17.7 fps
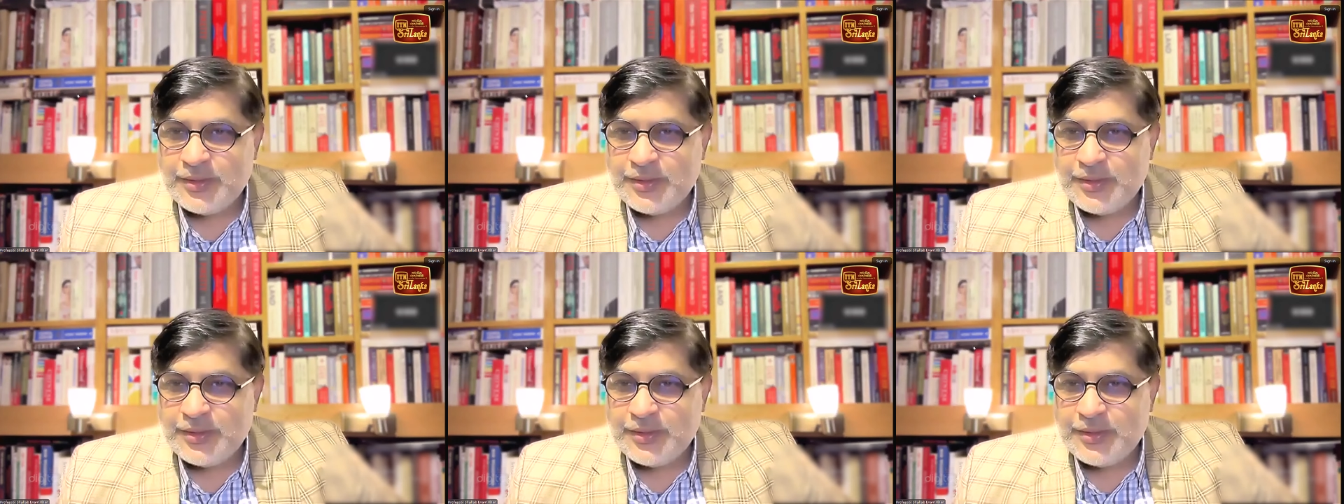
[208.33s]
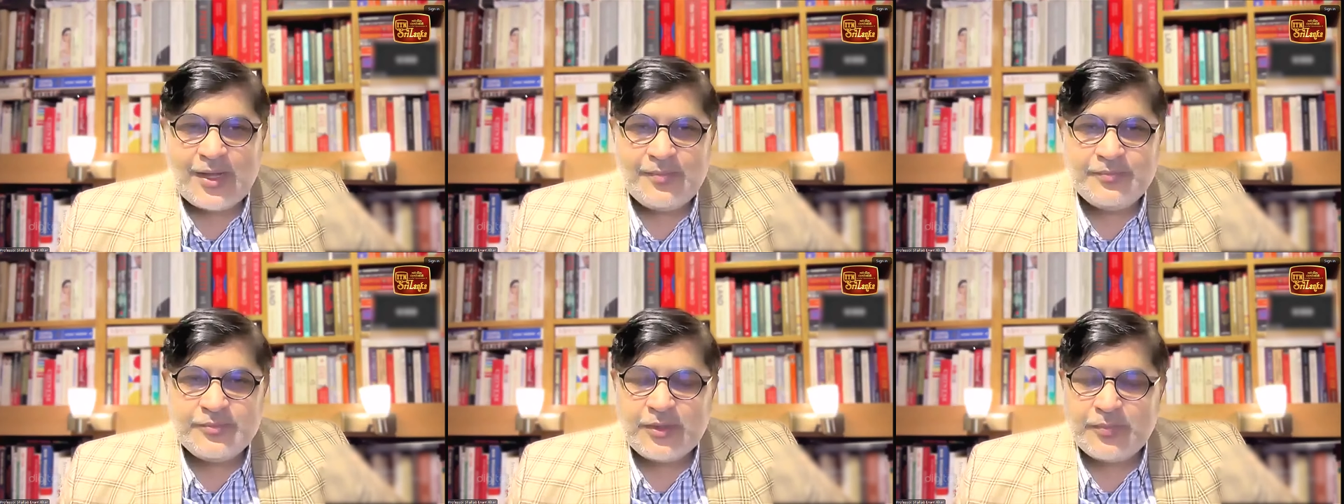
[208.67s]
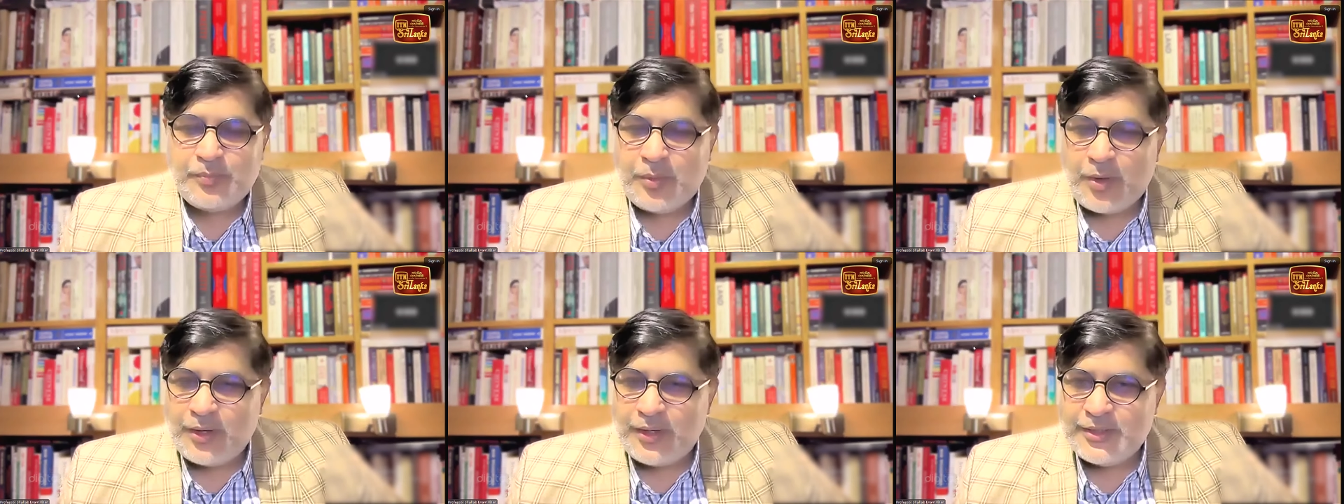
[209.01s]
in terms
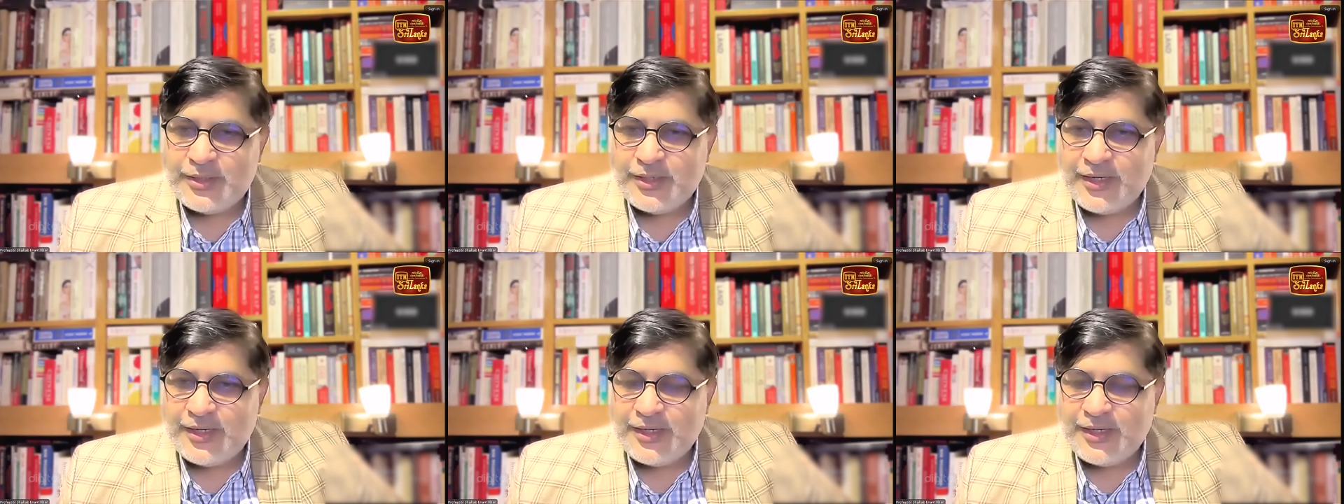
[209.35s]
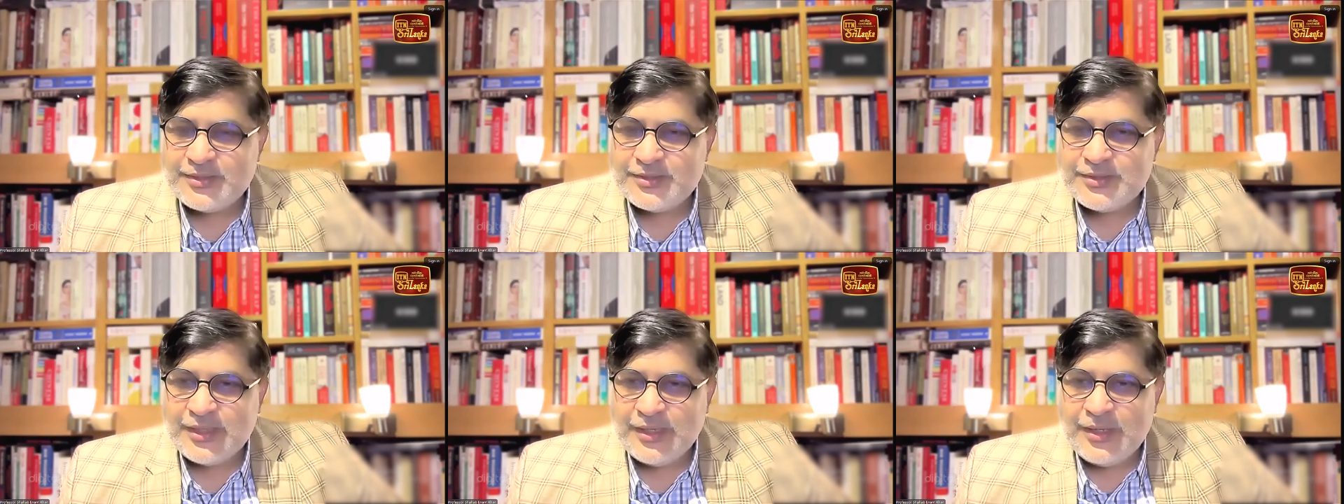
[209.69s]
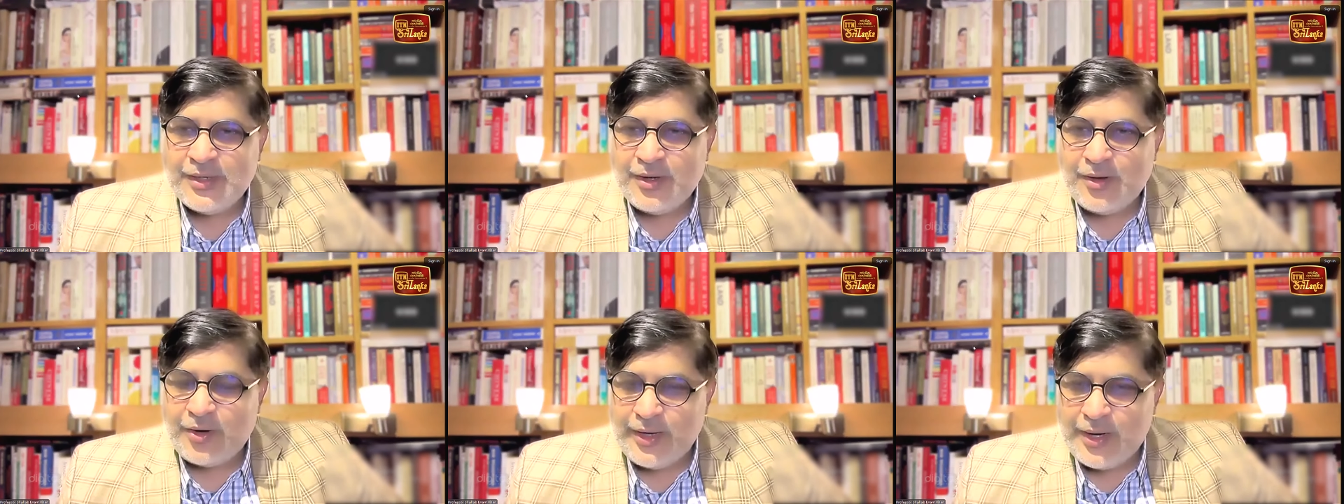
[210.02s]
of politics,
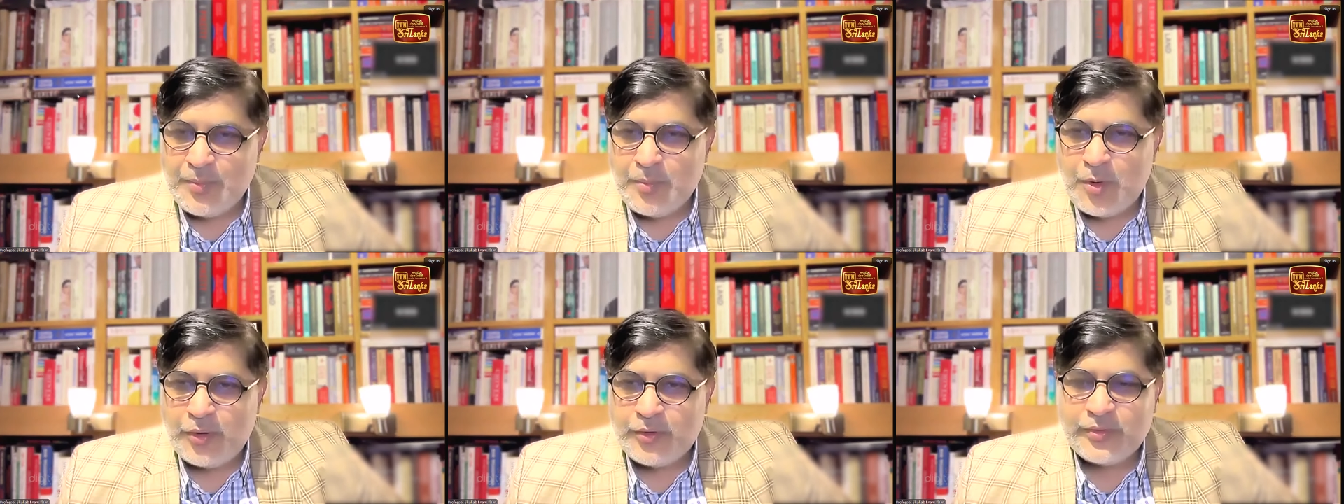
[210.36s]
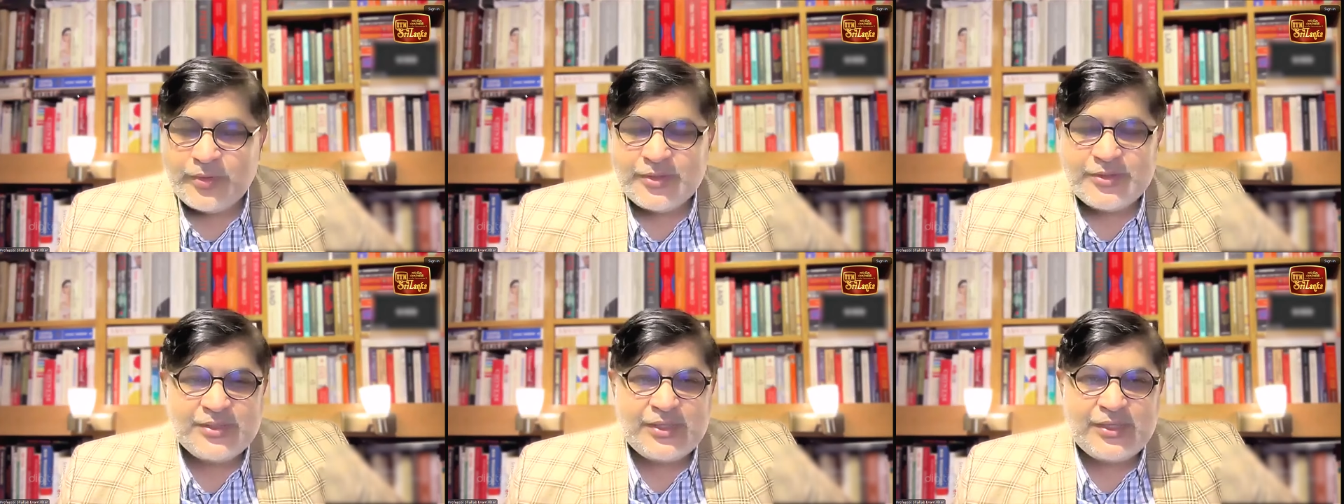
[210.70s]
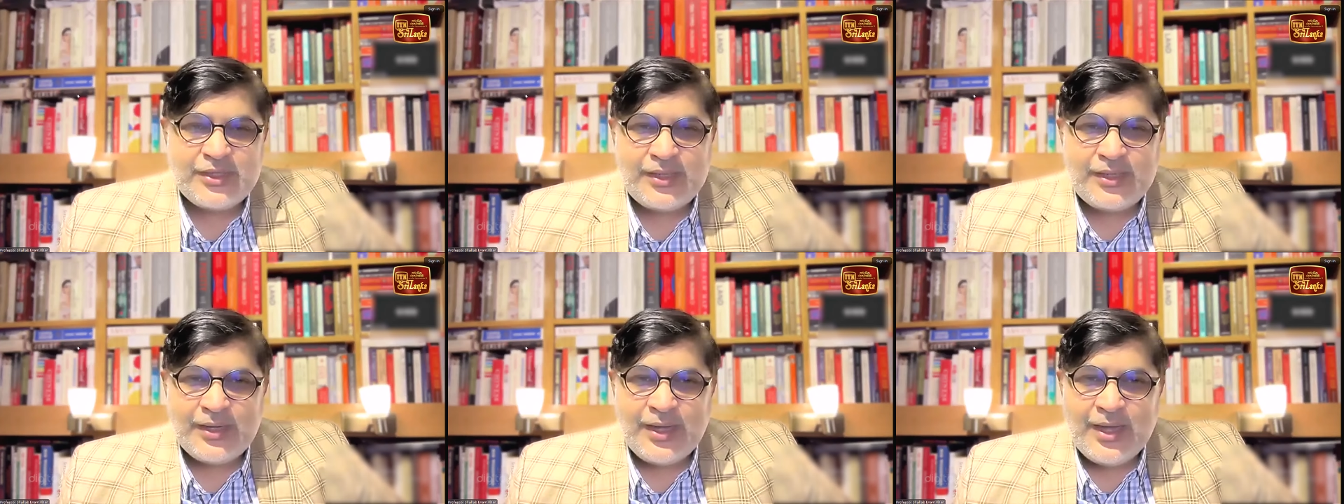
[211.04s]
or
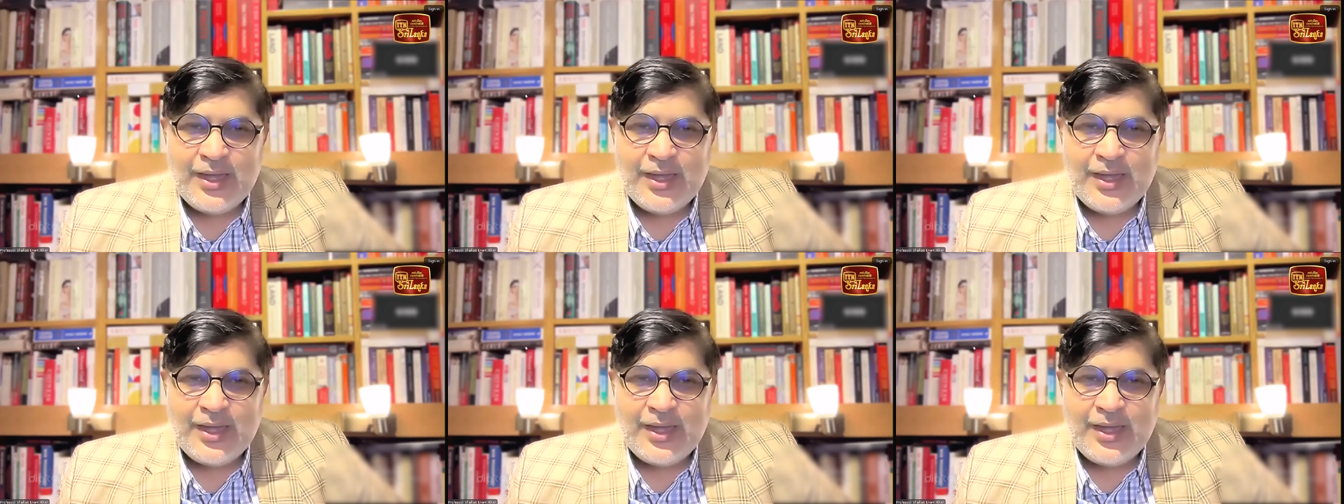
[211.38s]
democracy,